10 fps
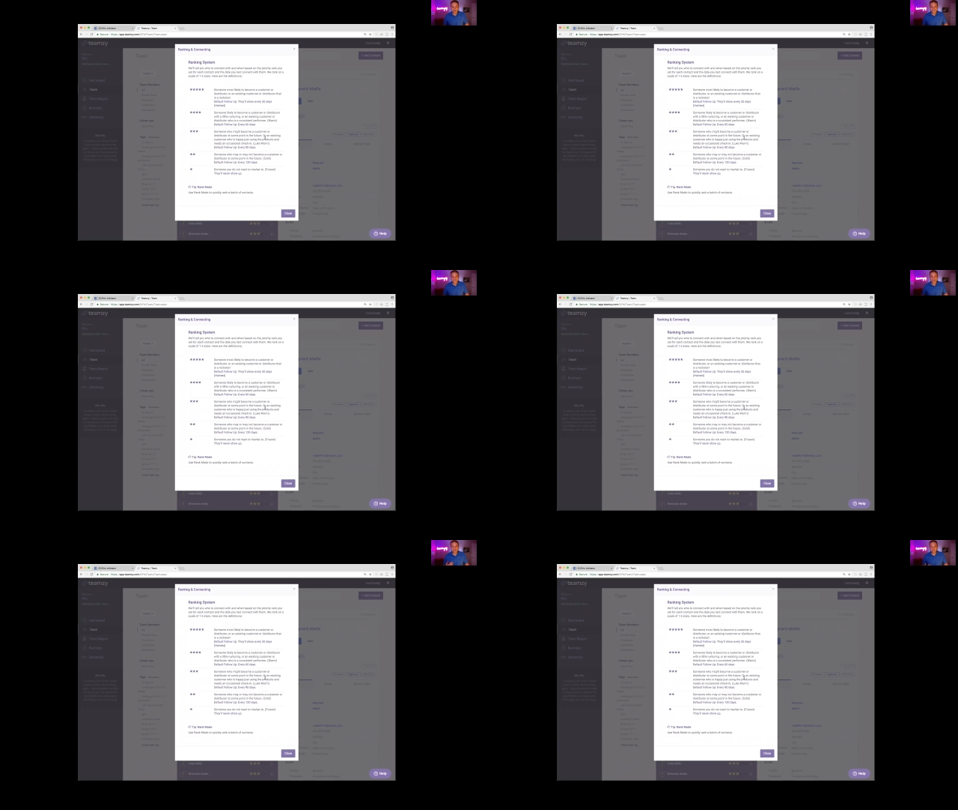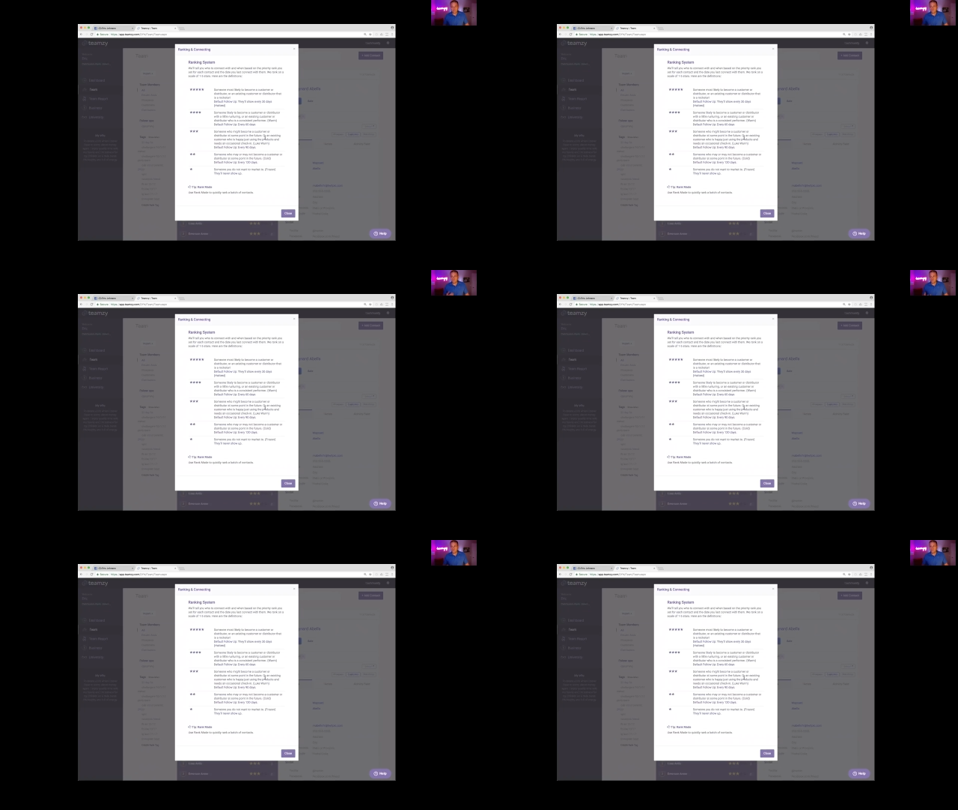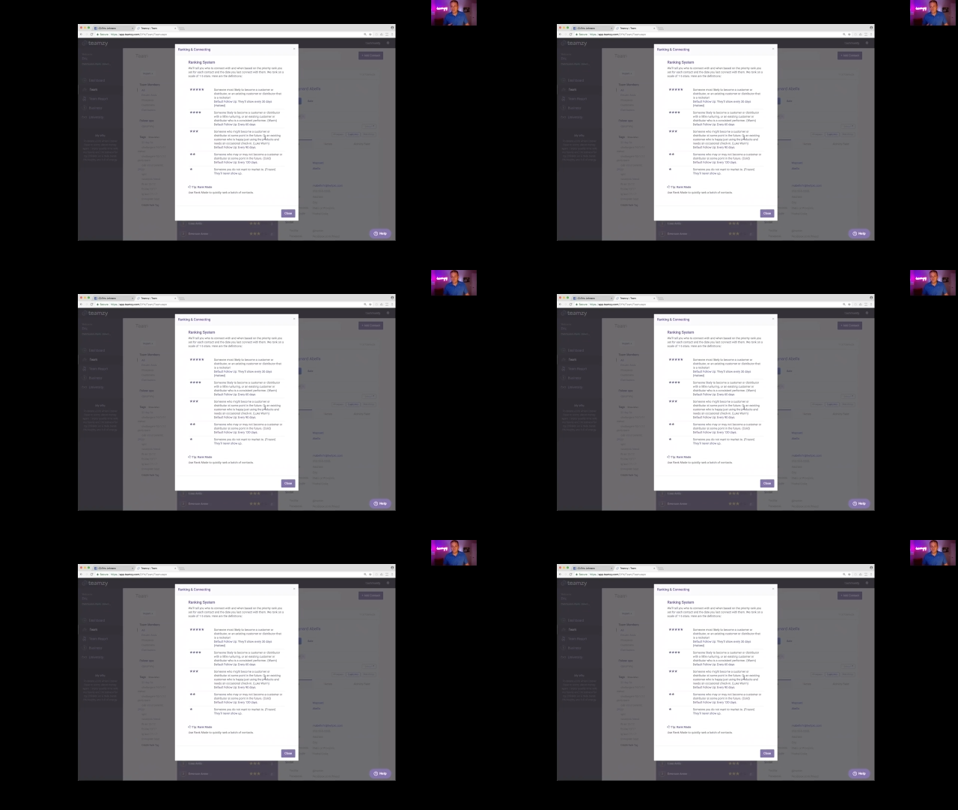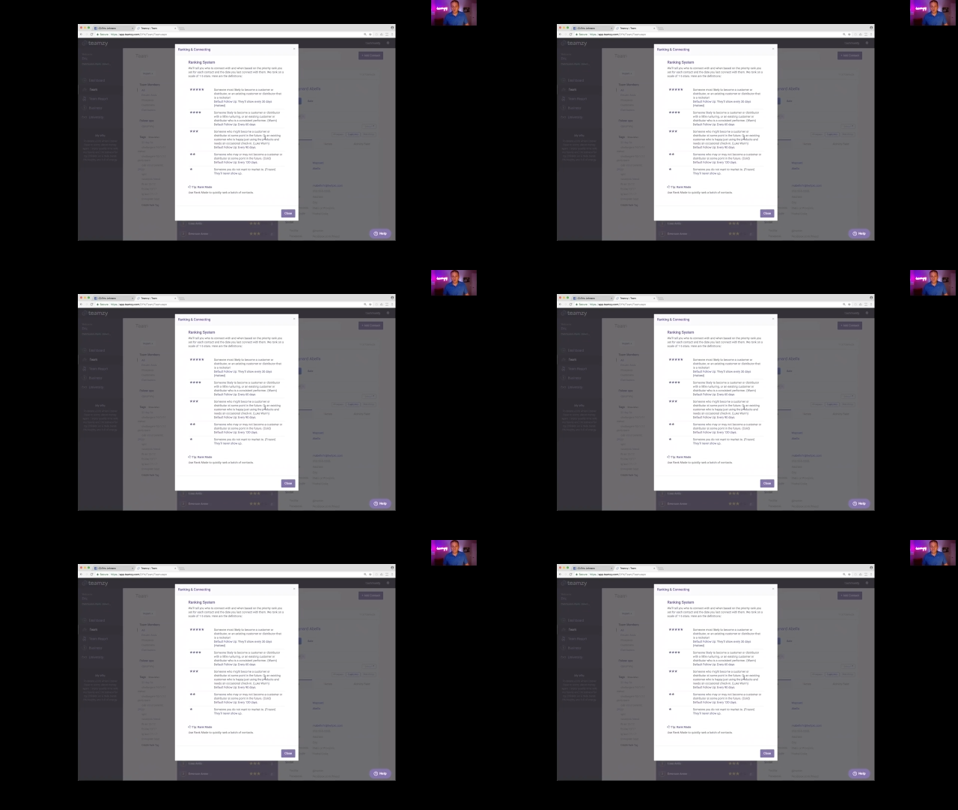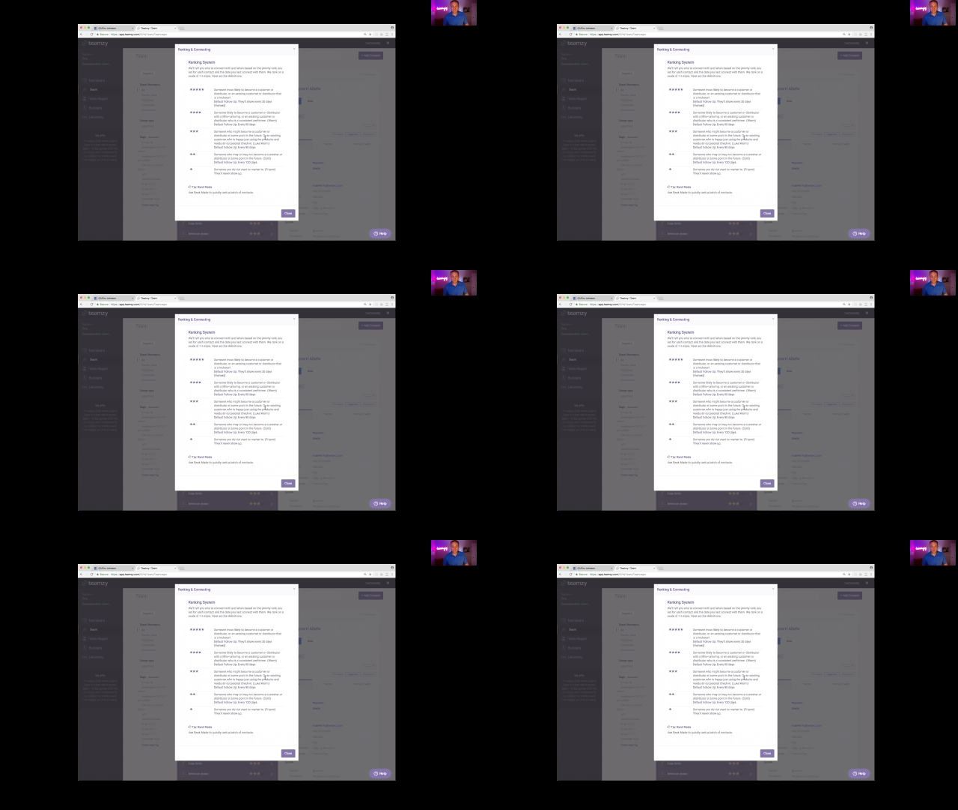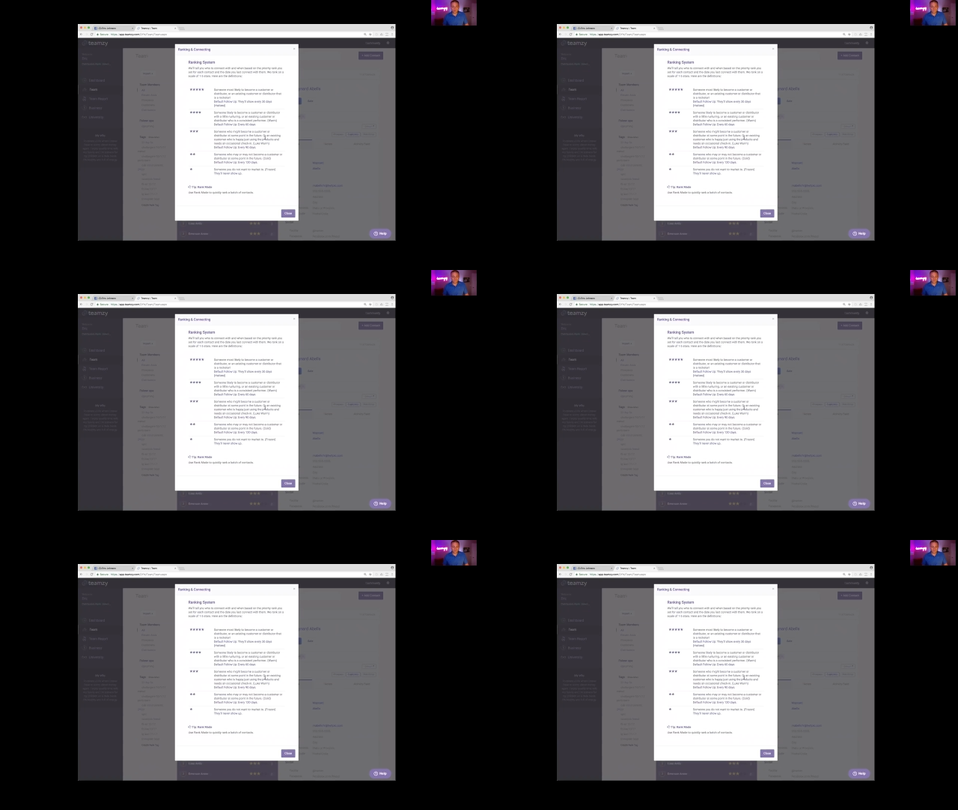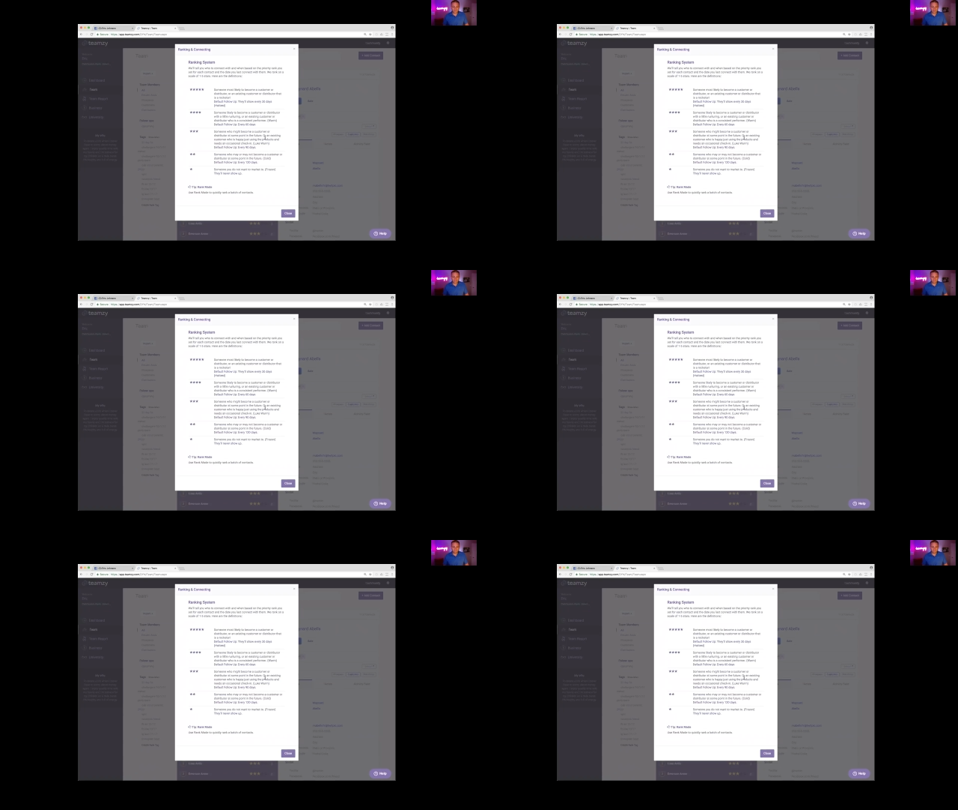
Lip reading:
[unreadable: no face in view]